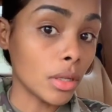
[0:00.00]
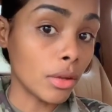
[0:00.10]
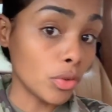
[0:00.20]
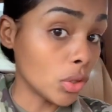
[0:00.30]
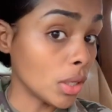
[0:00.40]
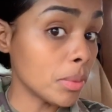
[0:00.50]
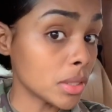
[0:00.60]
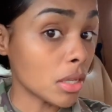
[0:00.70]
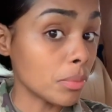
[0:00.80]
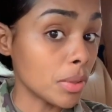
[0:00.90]
if you keep
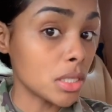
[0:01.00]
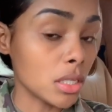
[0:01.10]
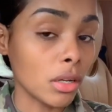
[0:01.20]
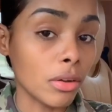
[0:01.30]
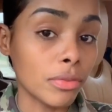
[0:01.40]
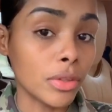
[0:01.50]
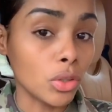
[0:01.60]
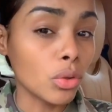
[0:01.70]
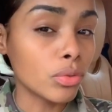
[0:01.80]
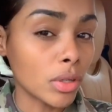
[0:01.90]
yourself busy enough, then
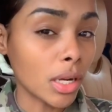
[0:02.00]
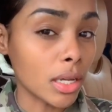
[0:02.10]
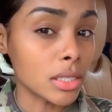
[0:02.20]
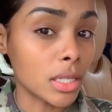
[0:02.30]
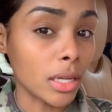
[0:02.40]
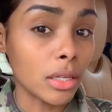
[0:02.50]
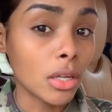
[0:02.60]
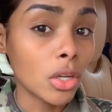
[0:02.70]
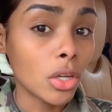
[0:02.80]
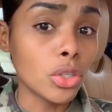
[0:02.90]
you'll realize that
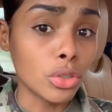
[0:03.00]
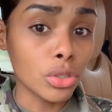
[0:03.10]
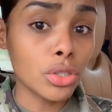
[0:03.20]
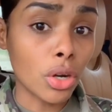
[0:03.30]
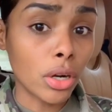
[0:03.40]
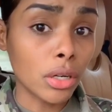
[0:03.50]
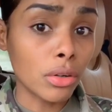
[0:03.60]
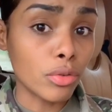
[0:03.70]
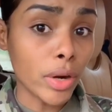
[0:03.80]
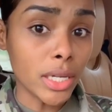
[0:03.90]
you'll start
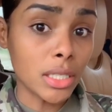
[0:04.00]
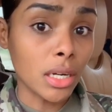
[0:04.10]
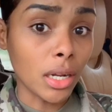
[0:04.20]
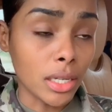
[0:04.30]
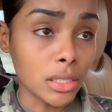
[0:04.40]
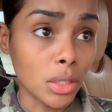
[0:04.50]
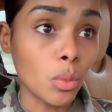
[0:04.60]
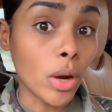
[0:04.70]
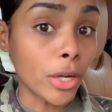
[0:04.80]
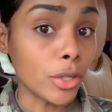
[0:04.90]
rationalizing
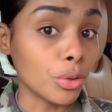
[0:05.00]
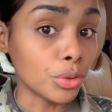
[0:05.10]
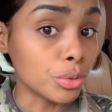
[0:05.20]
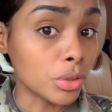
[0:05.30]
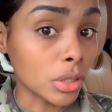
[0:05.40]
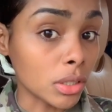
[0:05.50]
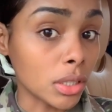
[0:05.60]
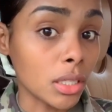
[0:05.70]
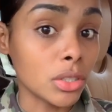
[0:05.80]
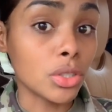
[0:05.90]
why you don't do certain
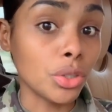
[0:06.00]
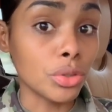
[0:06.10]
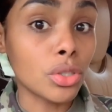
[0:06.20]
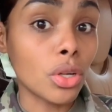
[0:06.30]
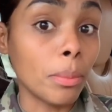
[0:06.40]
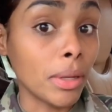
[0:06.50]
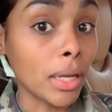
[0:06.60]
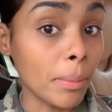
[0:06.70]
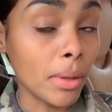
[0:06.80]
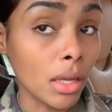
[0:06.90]
things, and you'll start
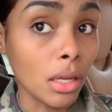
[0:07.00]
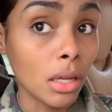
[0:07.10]
blaming,